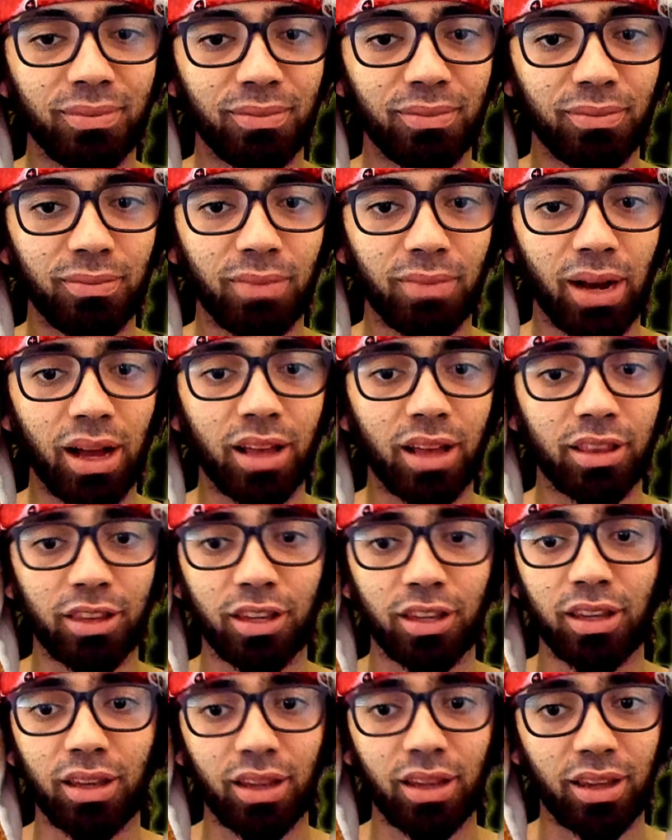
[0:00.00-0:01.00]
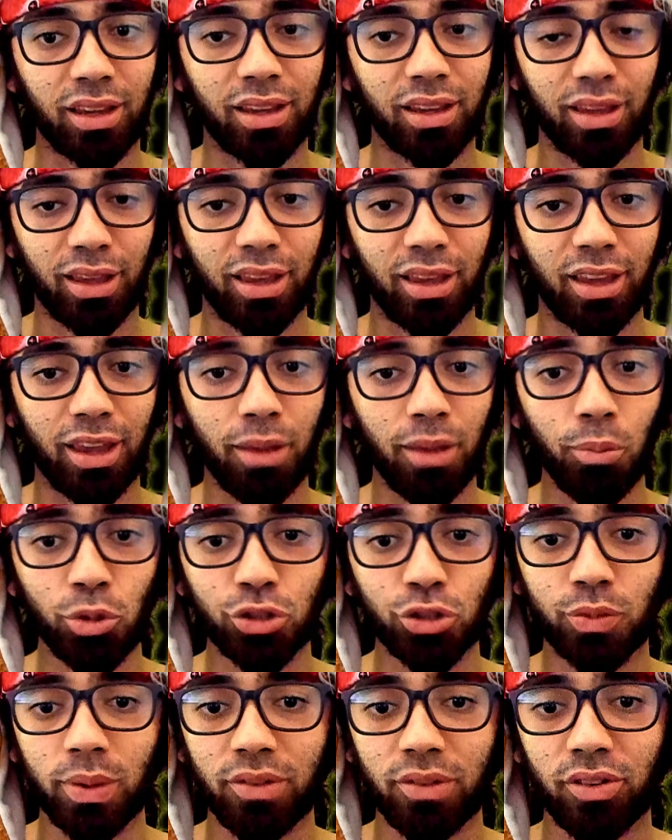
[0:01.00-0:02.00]
But he must
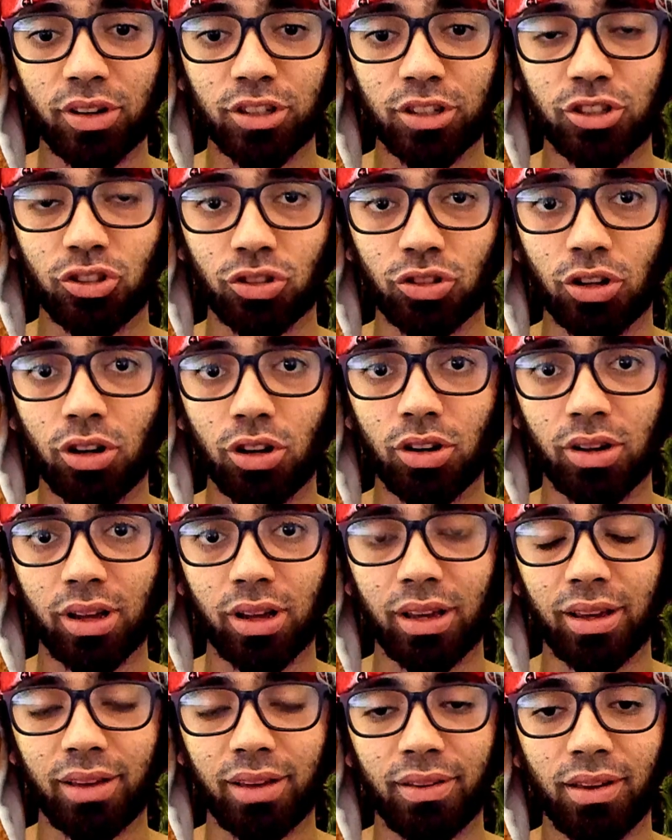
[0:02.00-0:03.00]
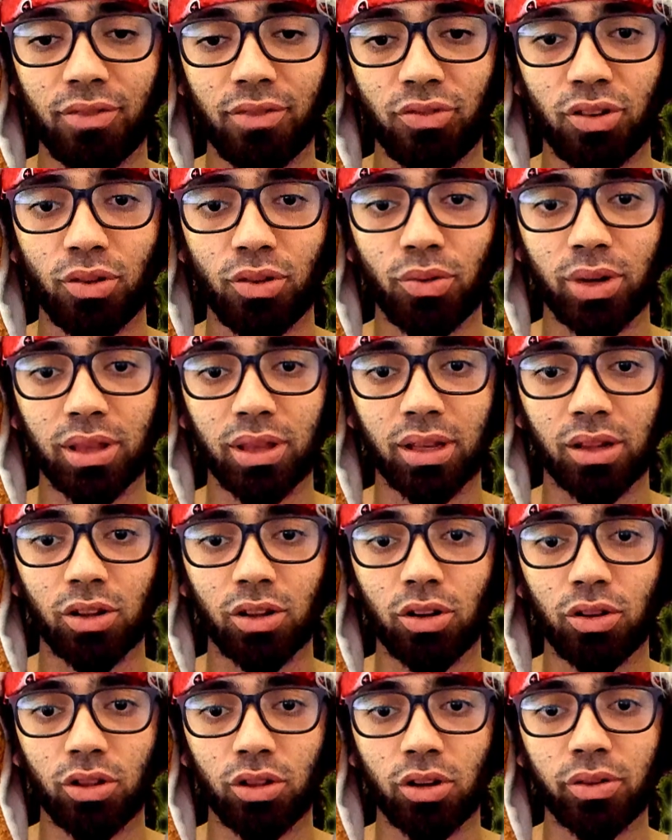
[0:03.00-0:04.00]
be very strong if he went
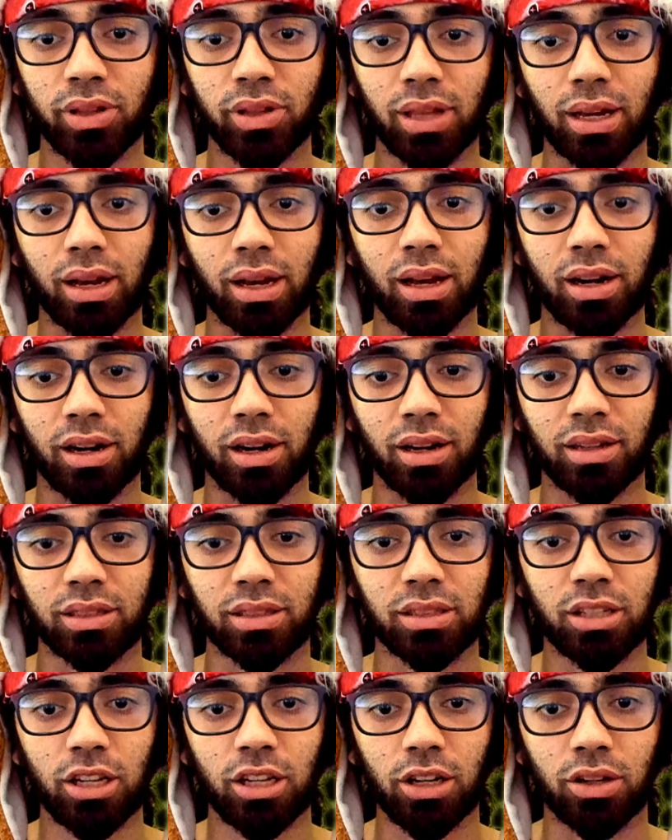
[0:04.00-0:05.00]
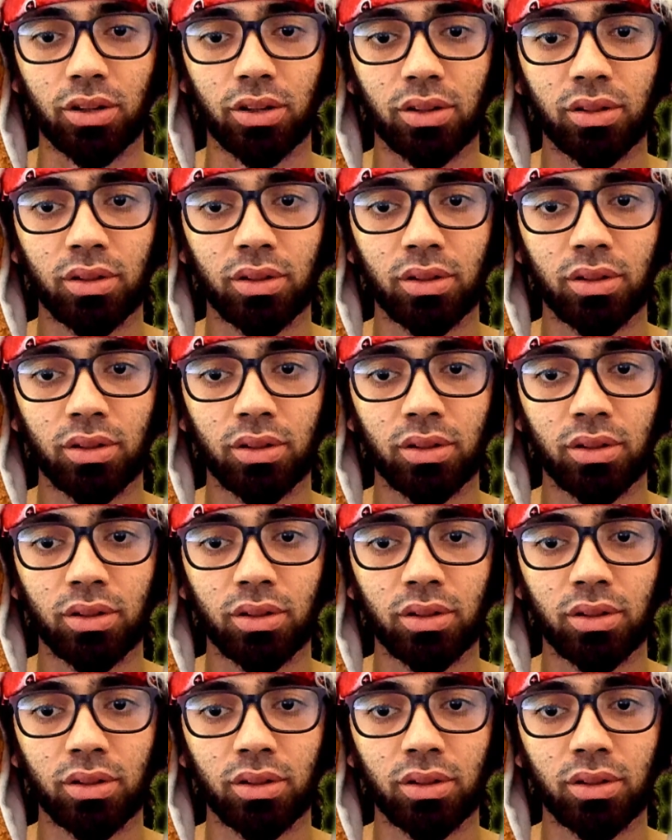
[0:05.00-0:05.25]
alone knowing that Gaara is here.